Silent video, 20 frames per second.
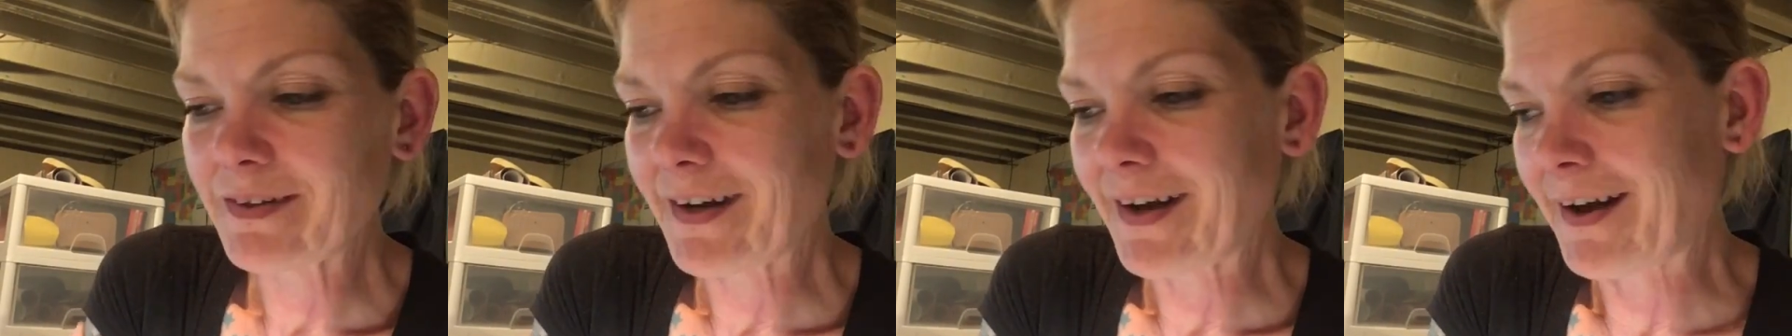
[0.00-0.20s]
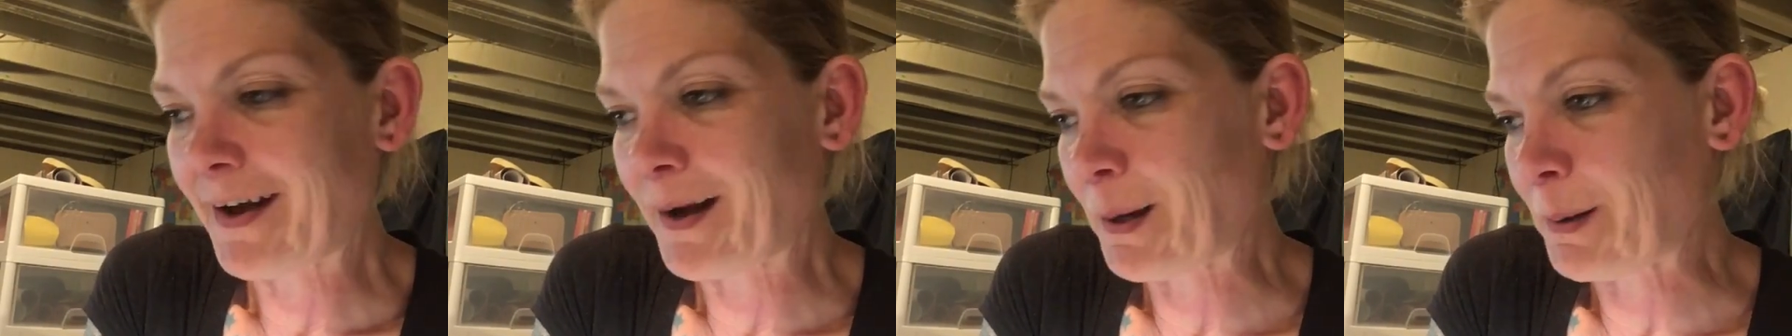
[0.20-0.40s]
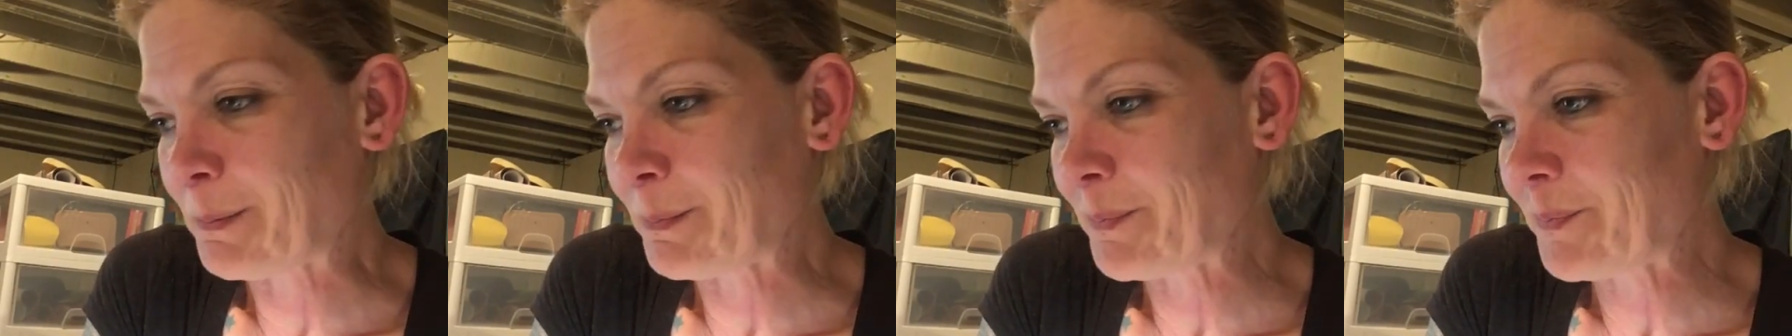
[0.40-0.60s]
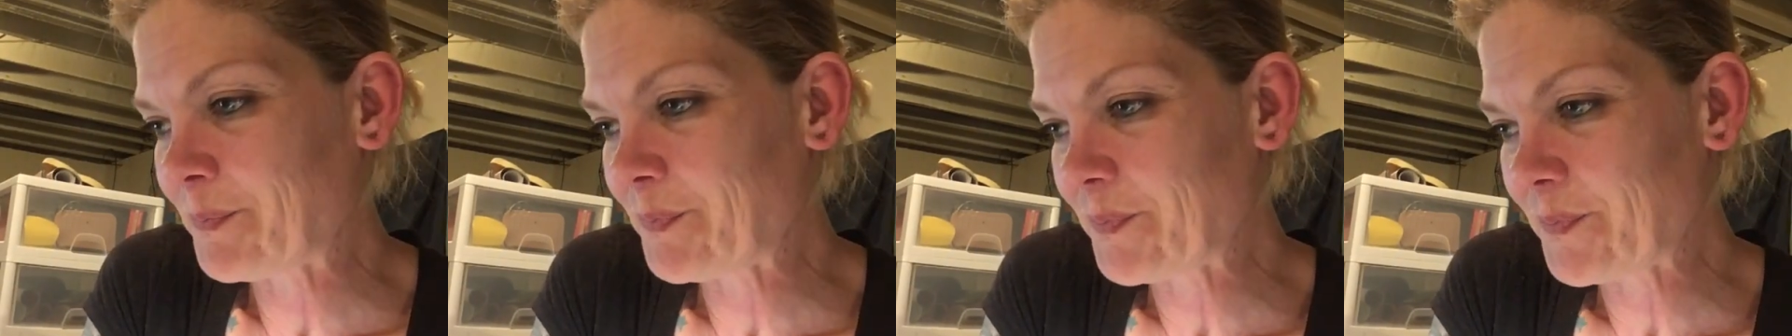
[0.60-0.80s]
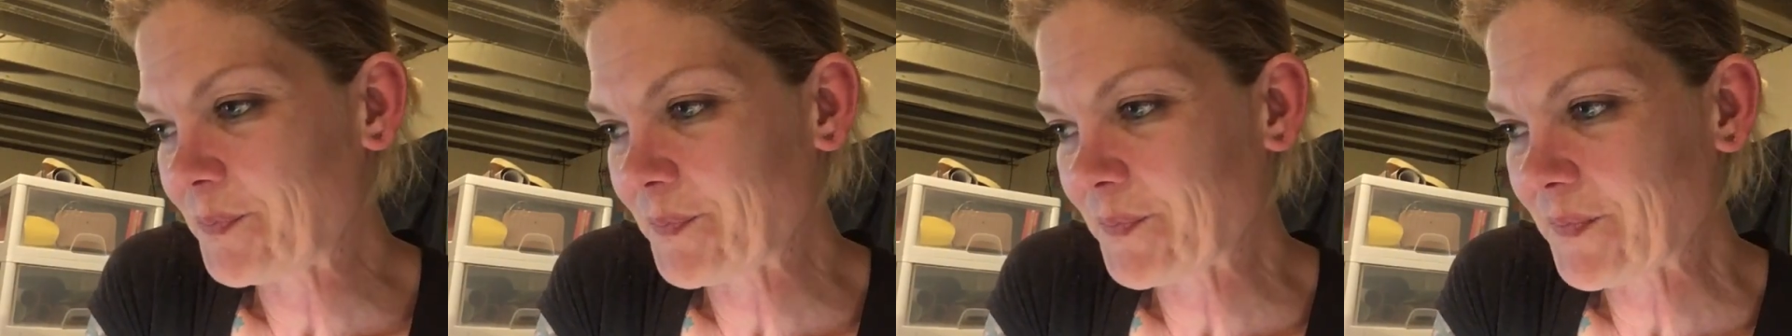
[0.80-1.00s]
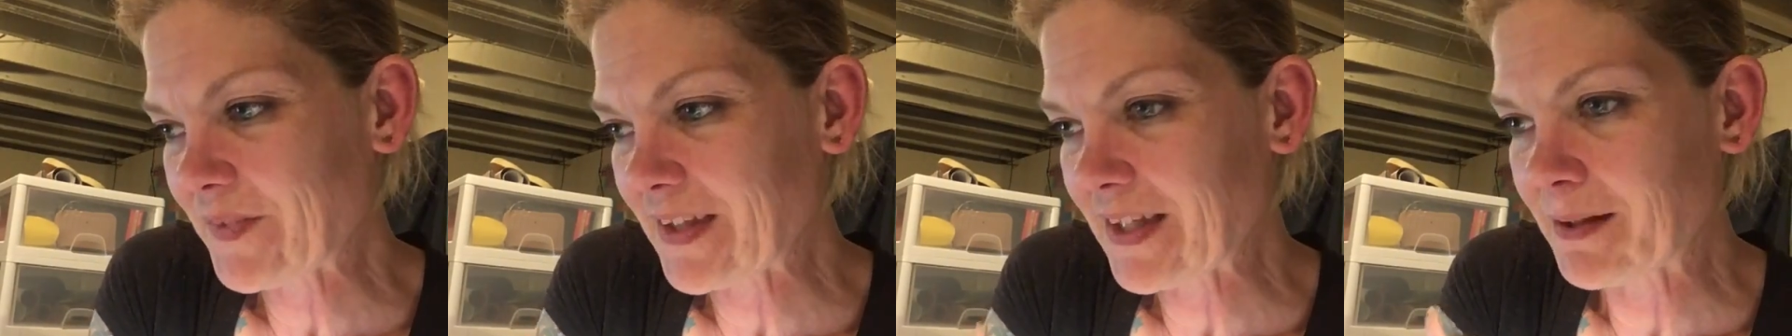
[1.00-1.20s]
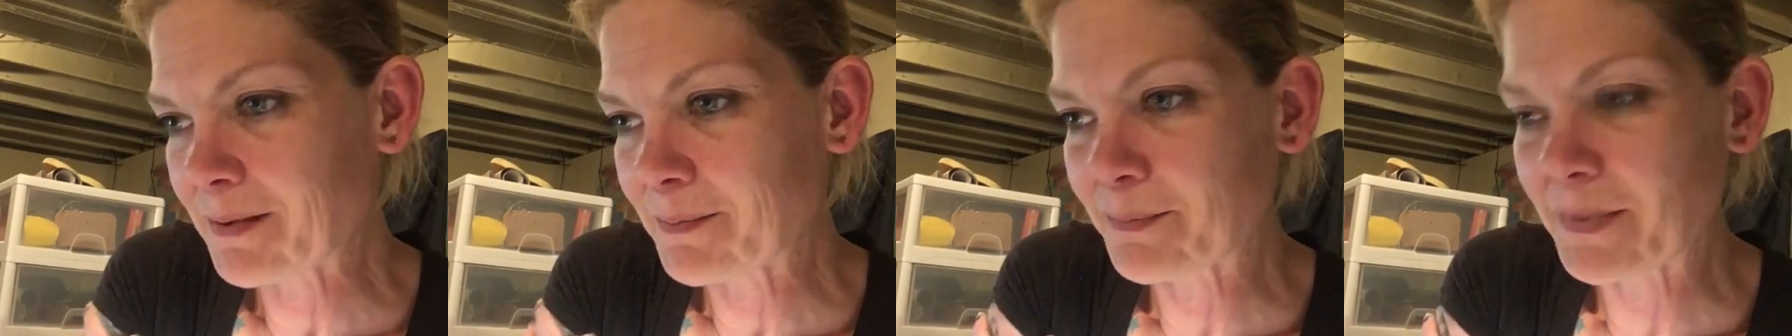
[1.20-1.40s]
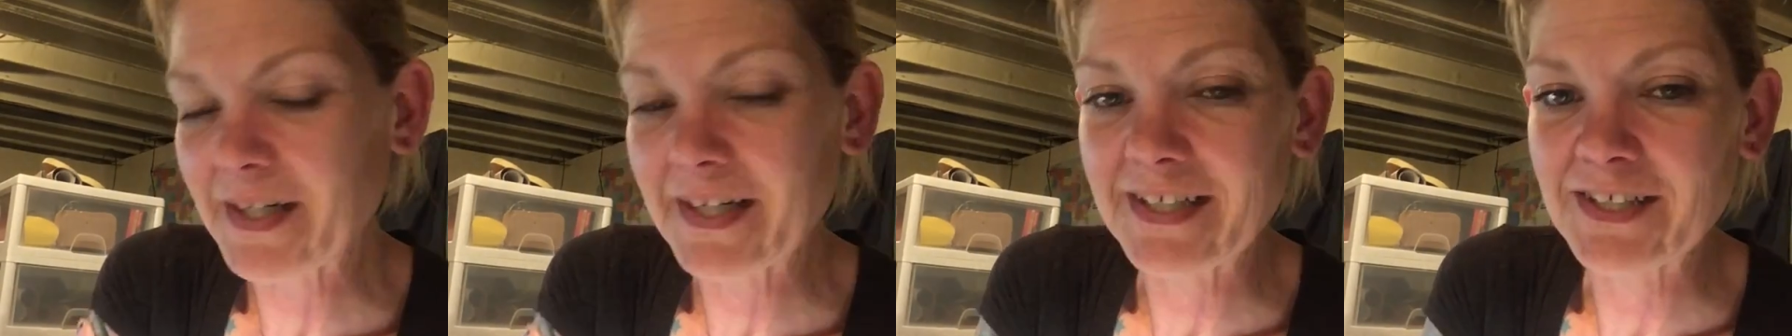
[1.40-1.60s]

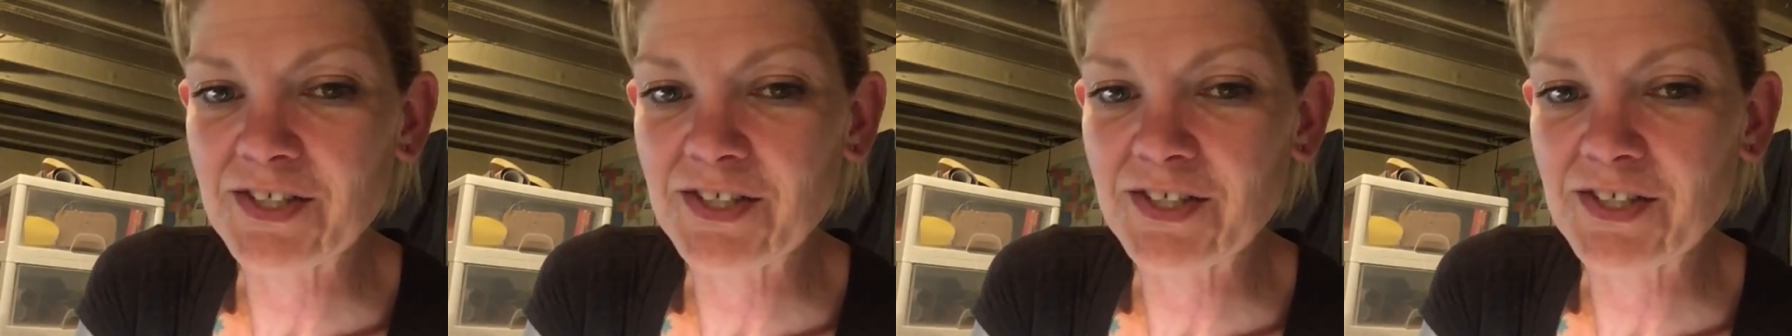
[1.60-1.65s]
but I